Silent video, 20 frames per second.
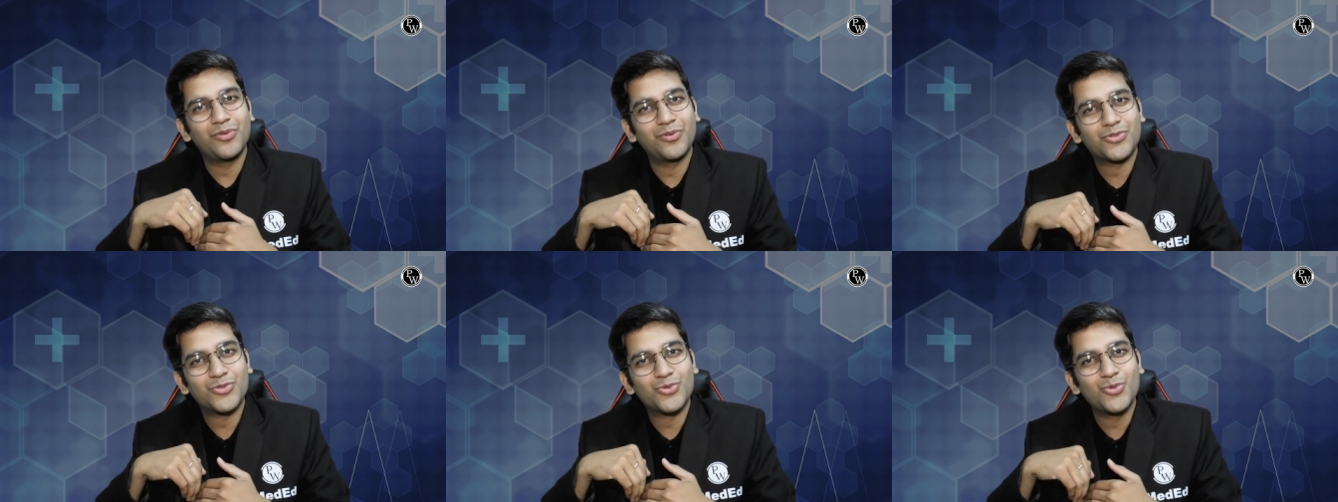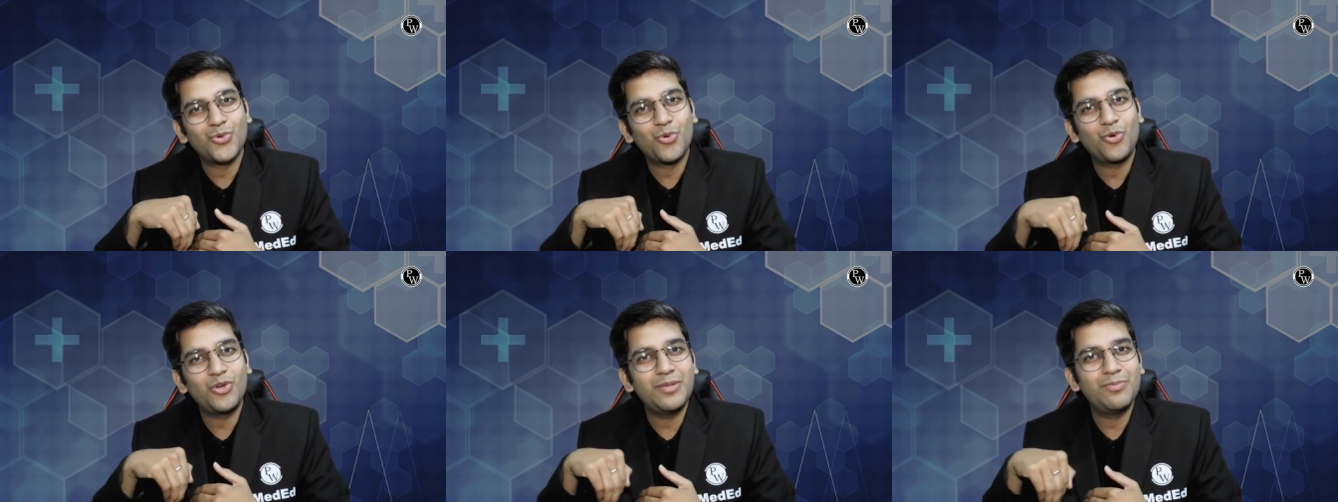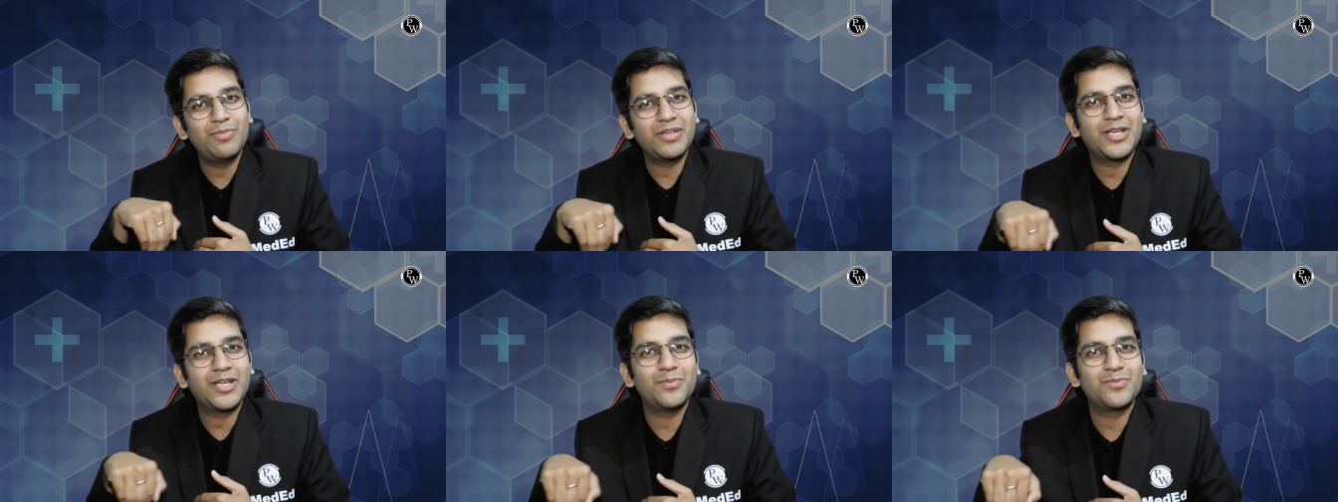slowly
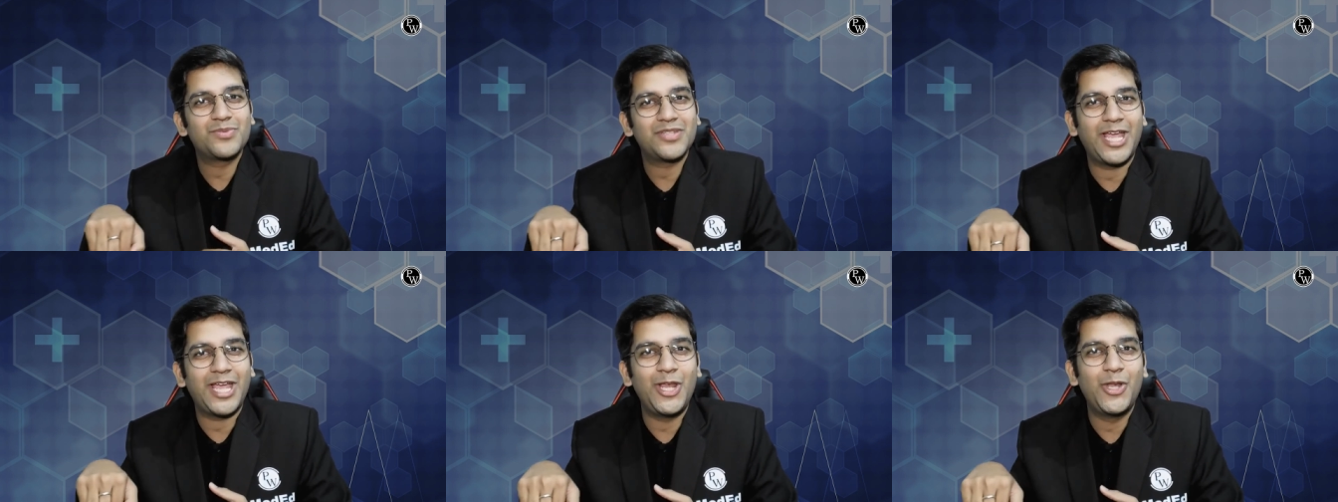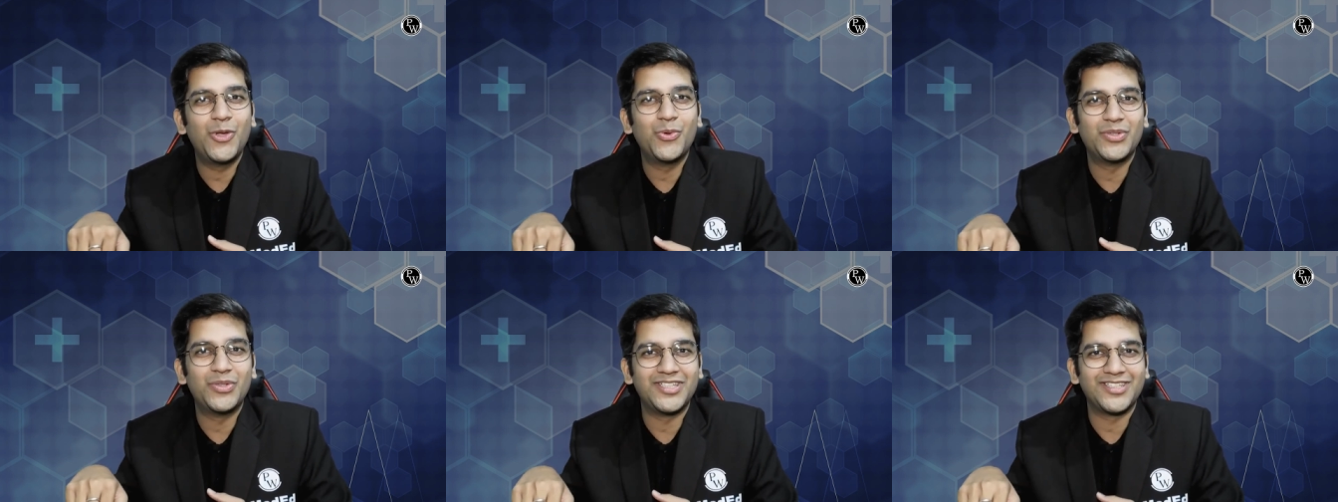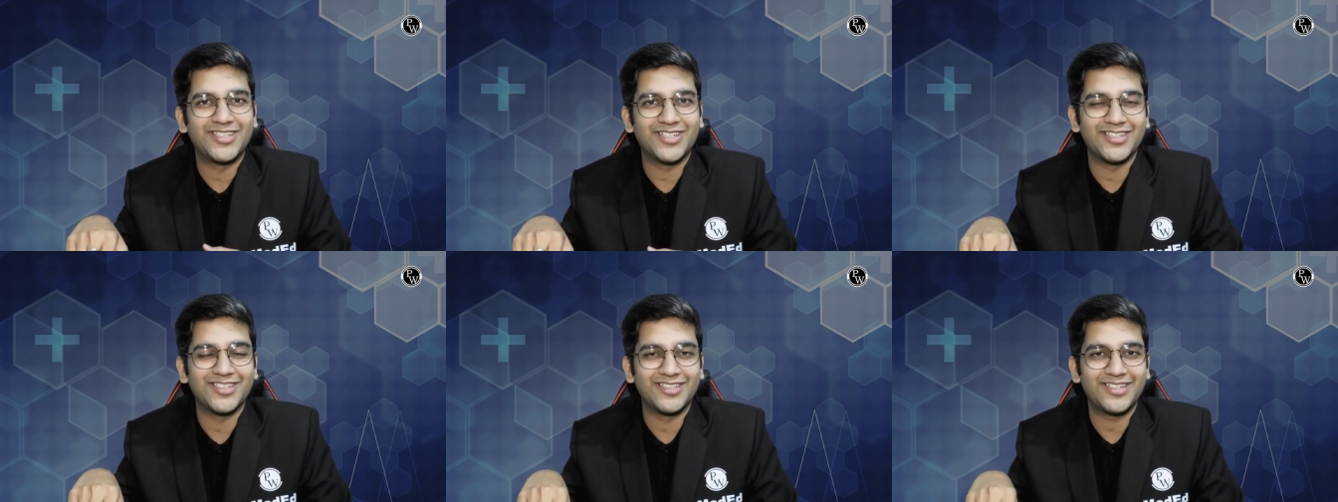becomes yellow in
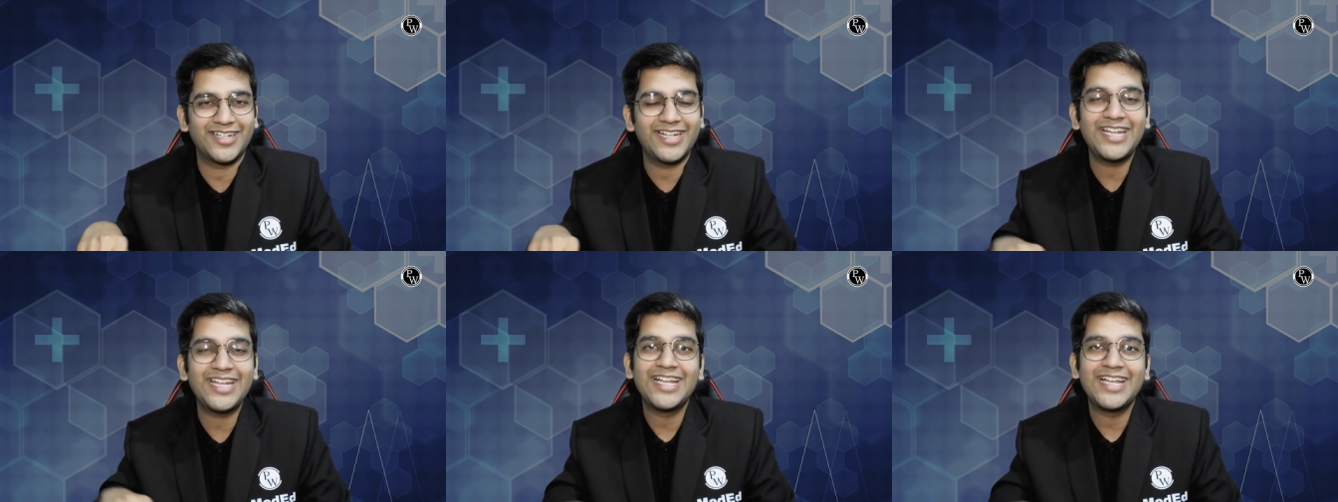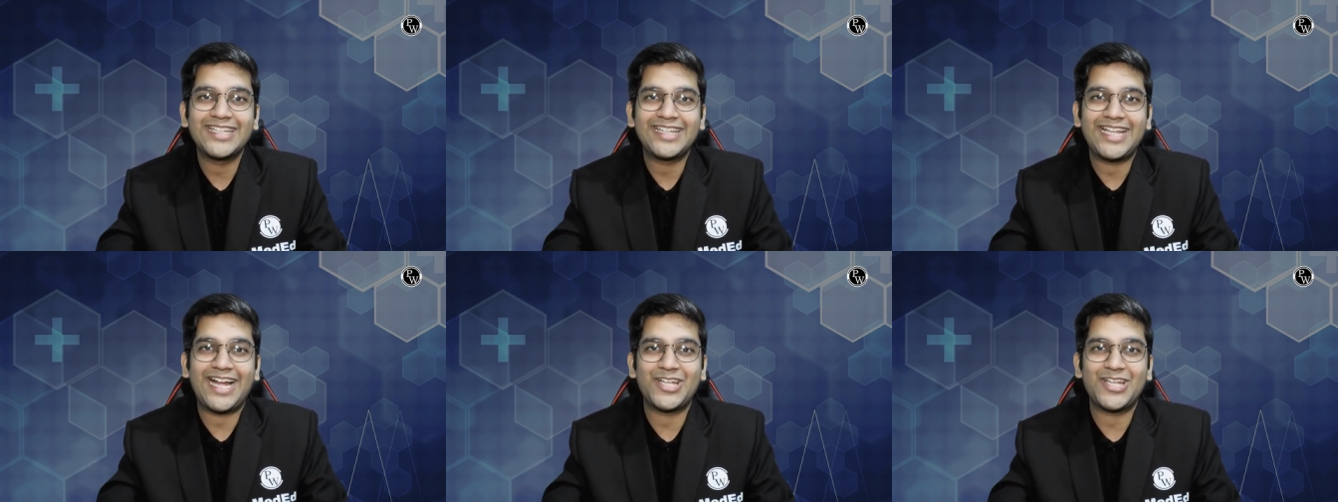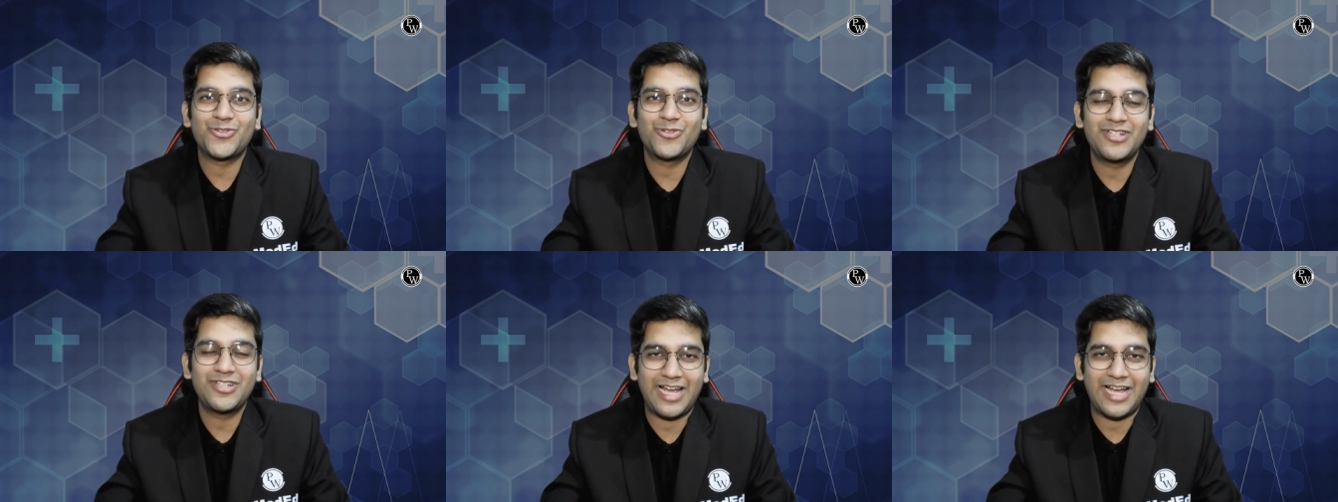color, right? That
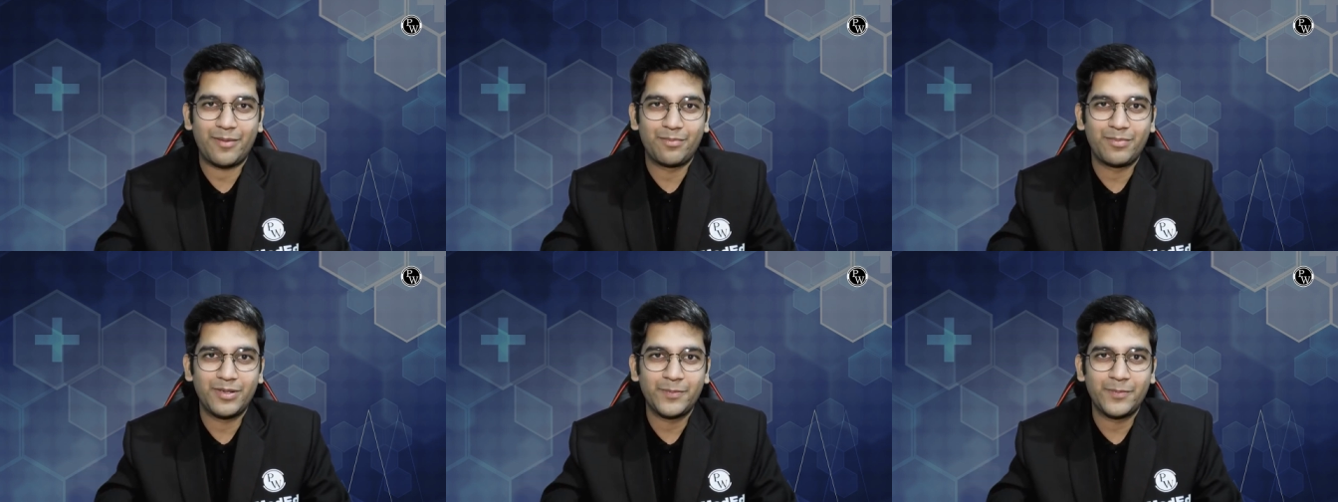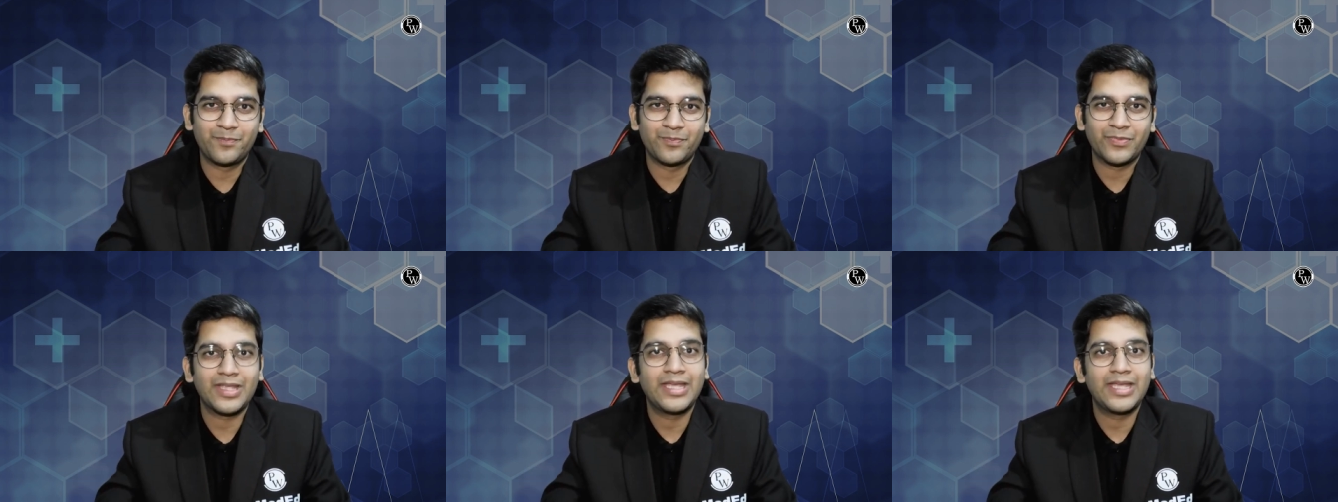shouldn't happen.